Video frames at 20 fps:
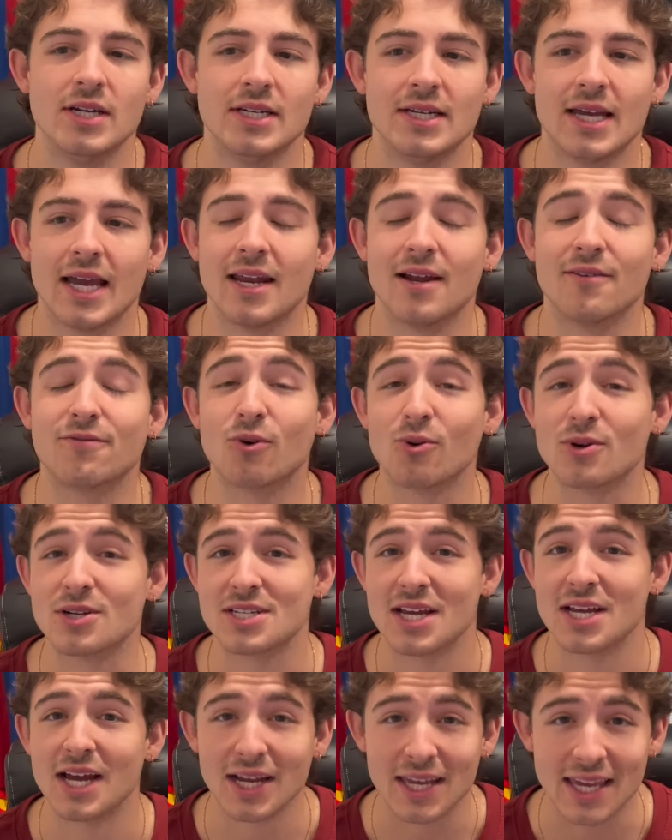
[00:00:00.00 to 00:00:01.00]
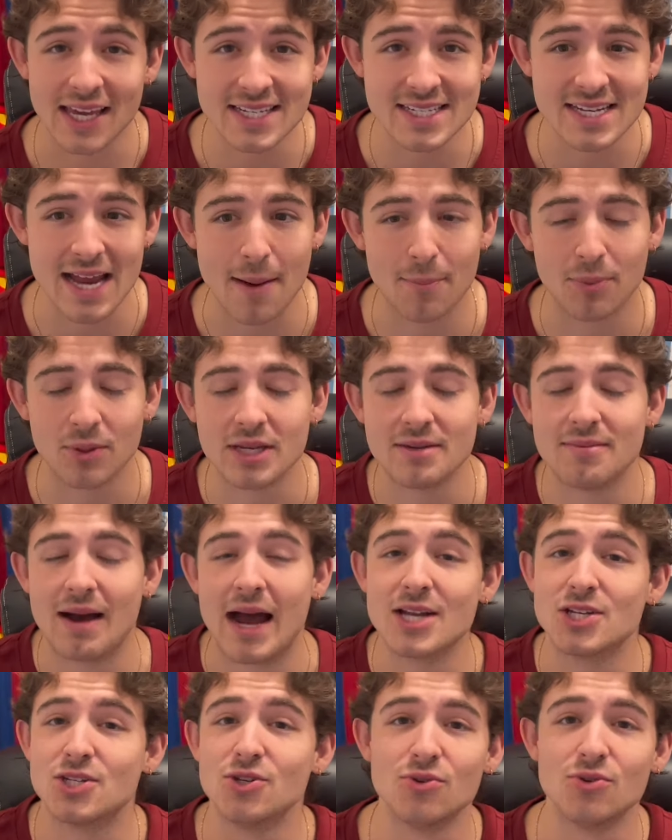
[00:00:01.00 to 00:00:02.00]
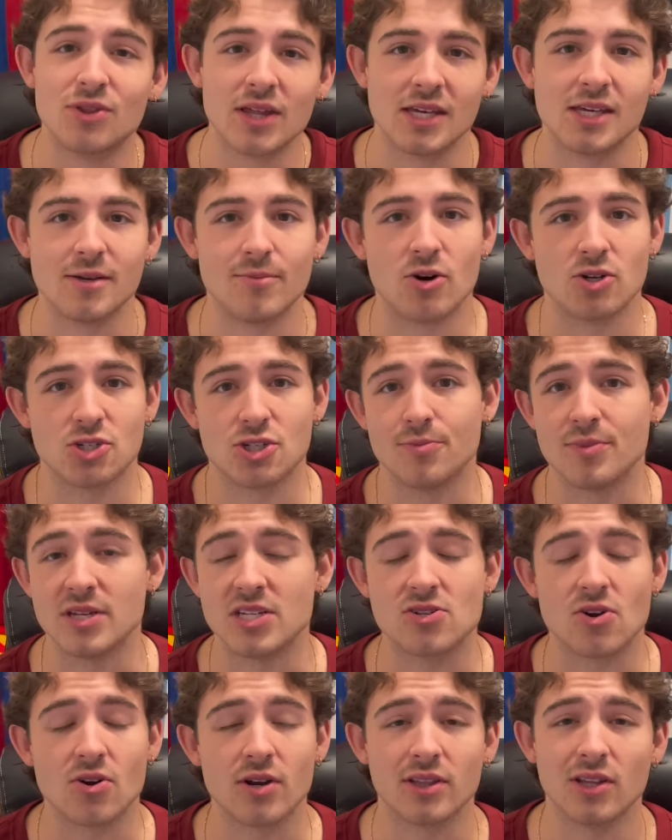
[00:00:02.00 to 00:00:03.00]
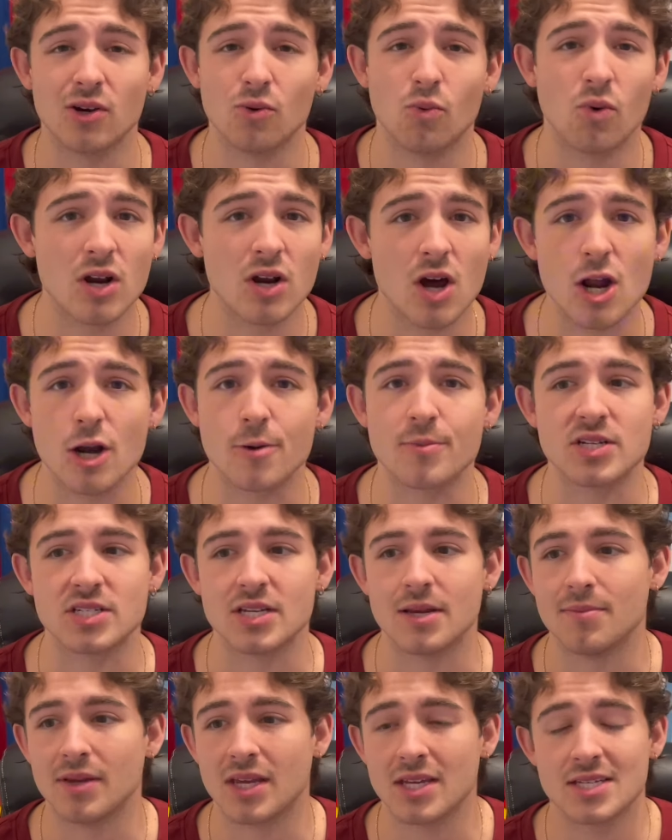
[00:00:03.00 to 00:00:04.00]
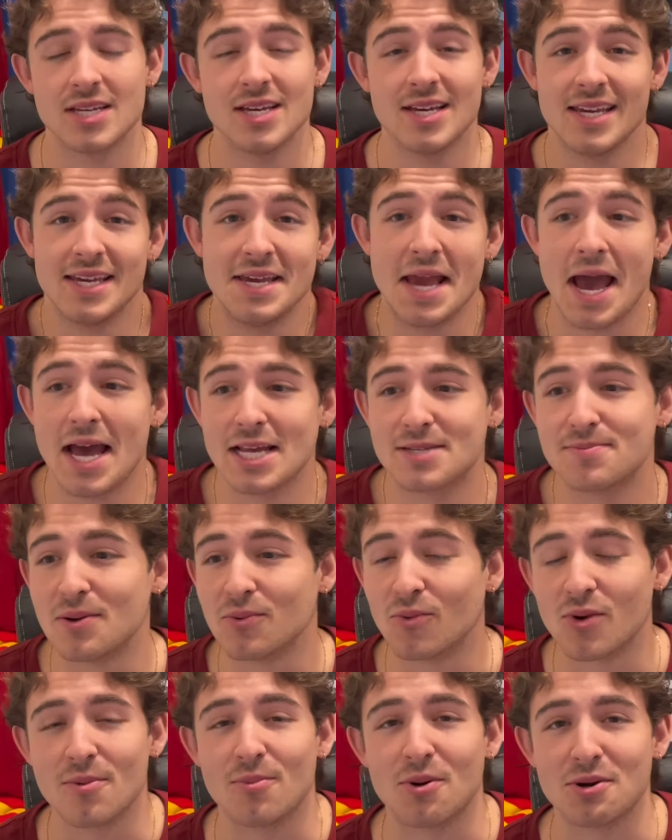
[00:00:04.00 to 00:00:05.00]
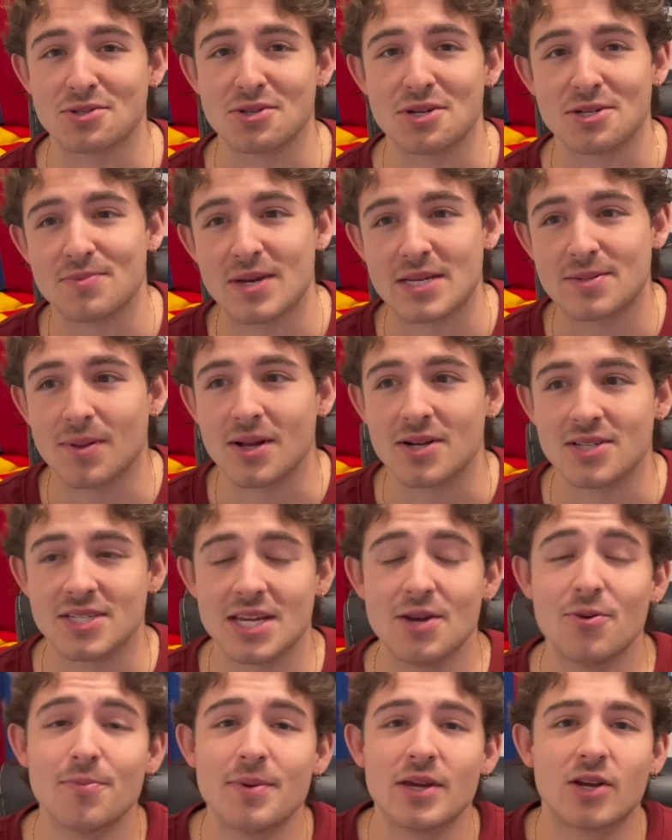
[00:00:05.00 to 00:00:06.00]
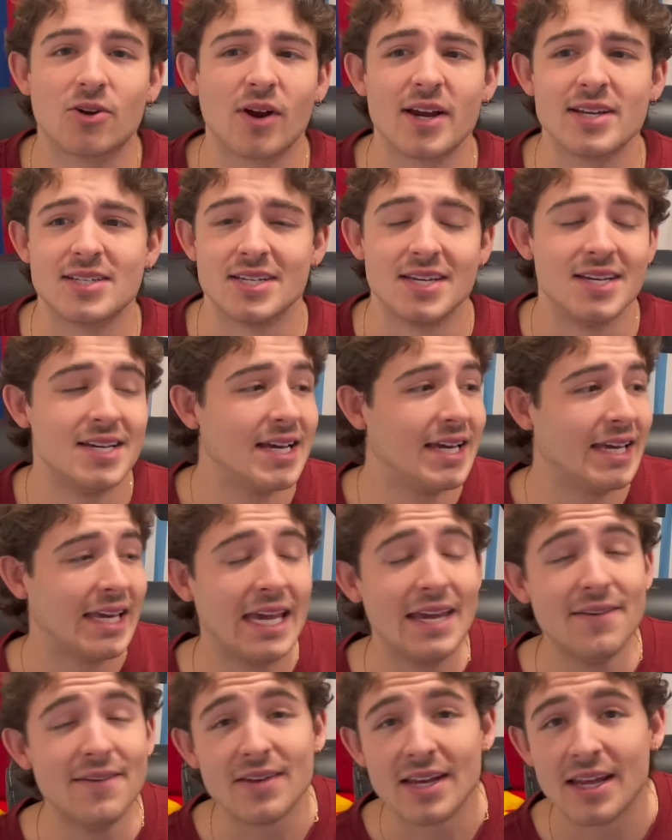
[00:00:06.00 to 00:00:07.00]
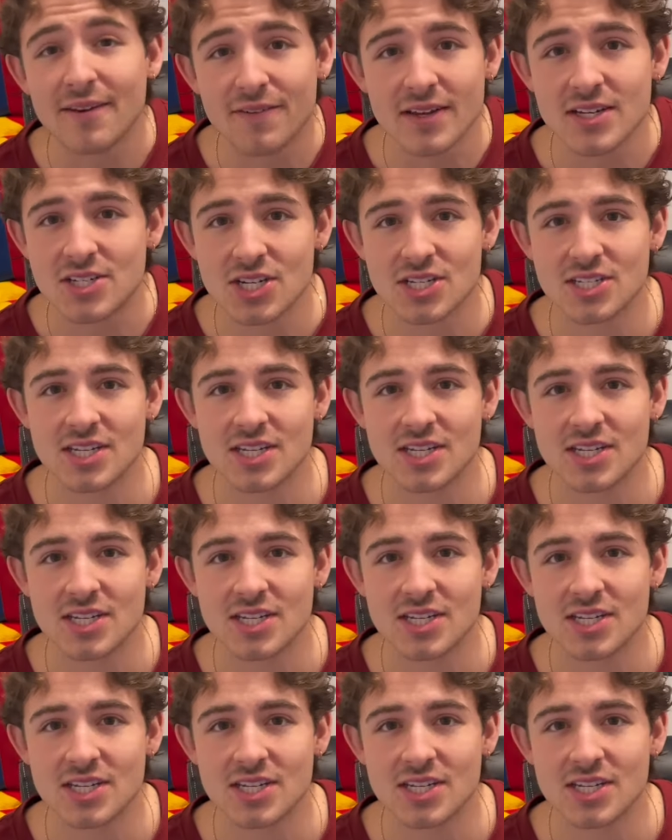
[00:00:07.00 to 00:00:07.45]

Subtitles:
And of course, against Napoli, I do think Yamal should be starting though, 100%, because he has been one of Barcelona's best players. It would be crazy, even if he's just